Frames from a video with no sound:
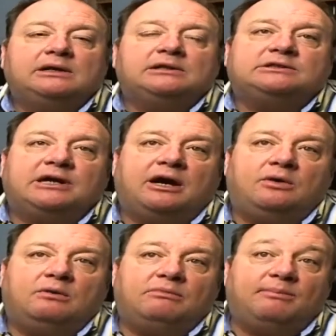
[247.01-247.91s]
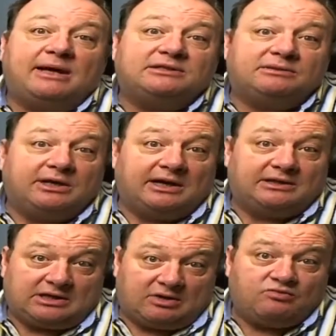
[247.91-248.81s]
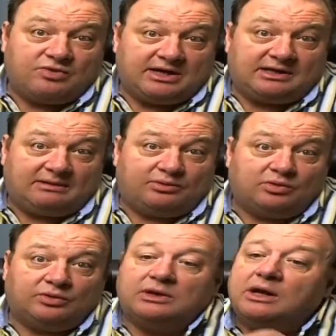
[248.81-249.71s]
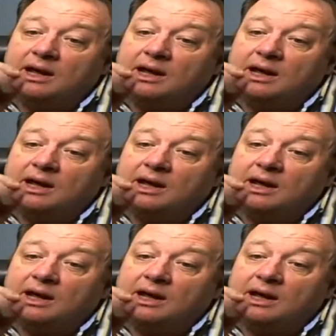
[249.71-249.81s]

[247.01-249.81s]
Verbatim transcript: So momentum days are really important.